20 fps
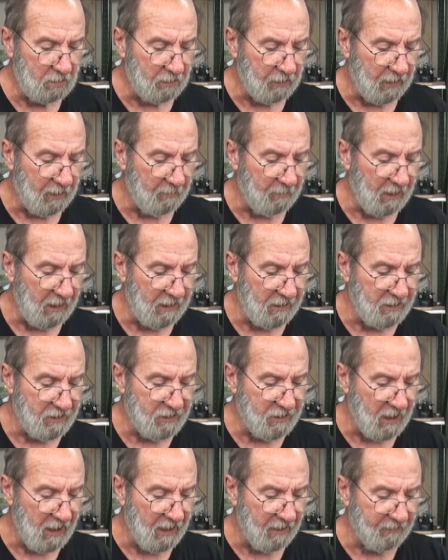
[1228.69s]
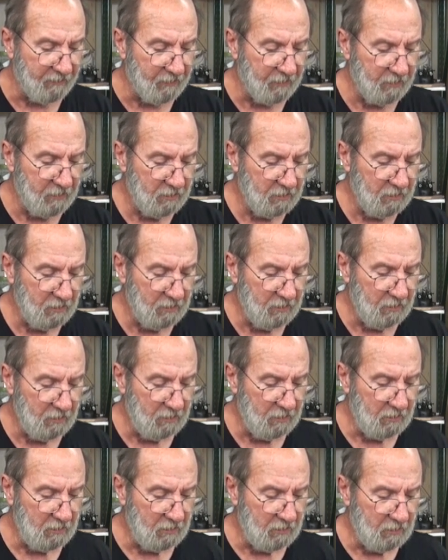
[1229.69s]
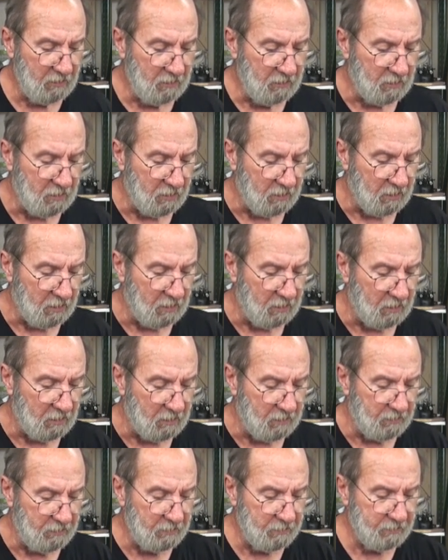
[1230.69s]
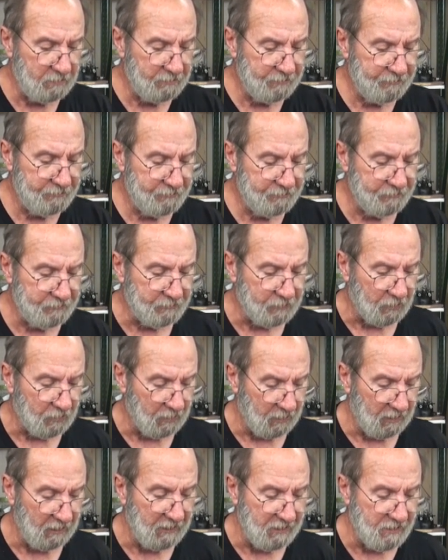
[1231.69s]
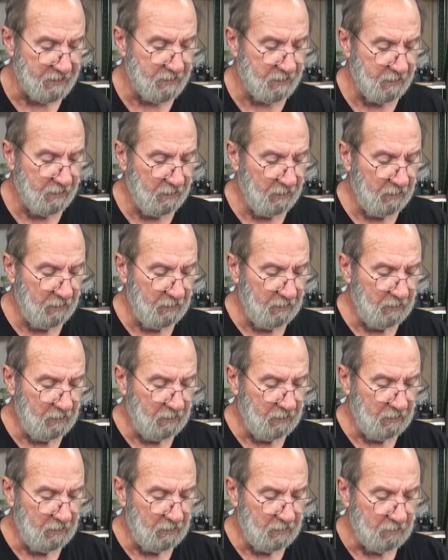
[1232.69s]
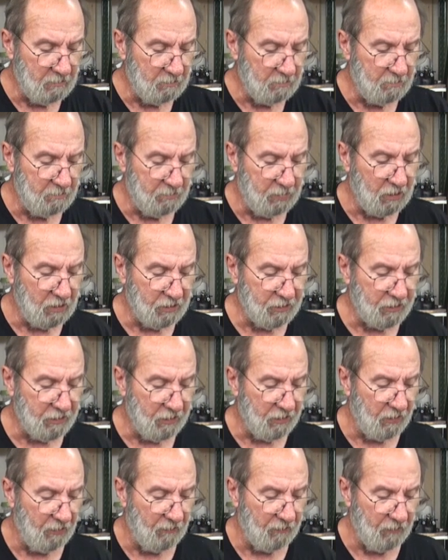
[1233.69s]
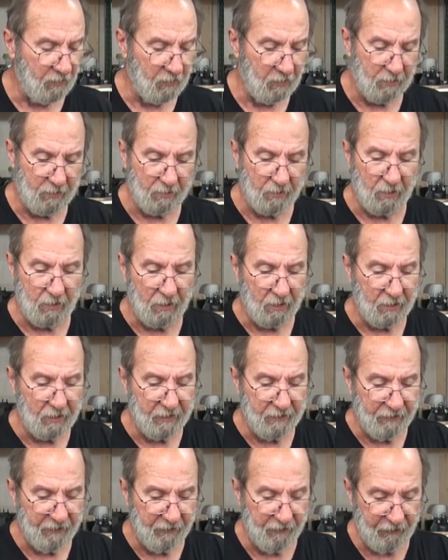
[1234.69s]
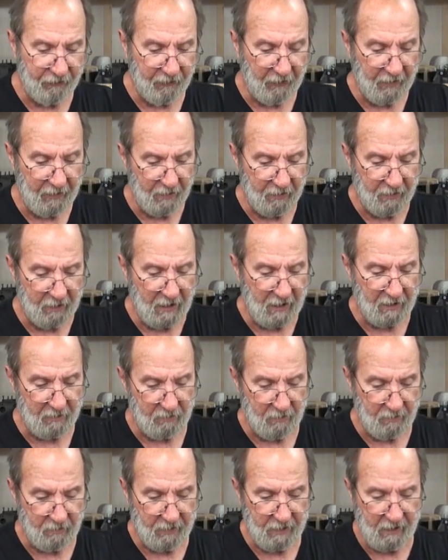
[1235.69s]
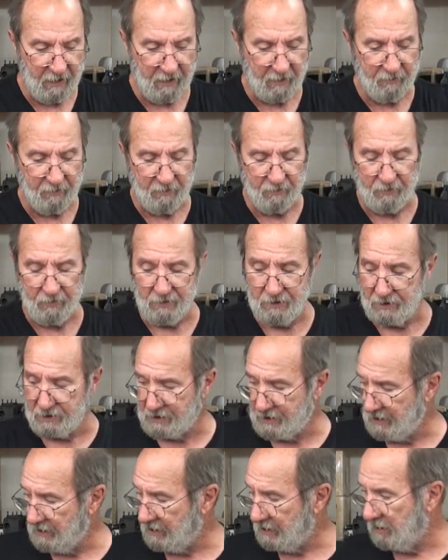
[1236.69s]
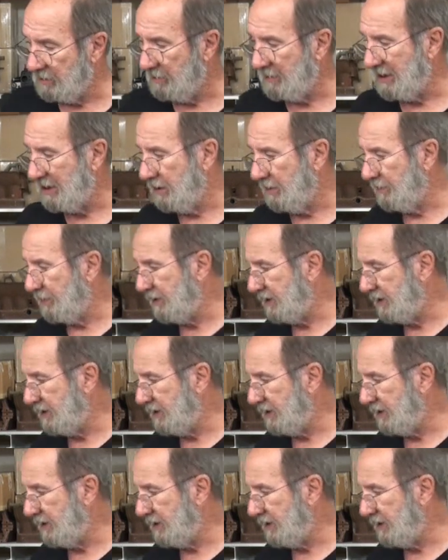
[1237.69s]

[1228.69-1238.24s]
that main shaft, uh, or at least pushed it over to where it isn't centered like what we had when we just had our bare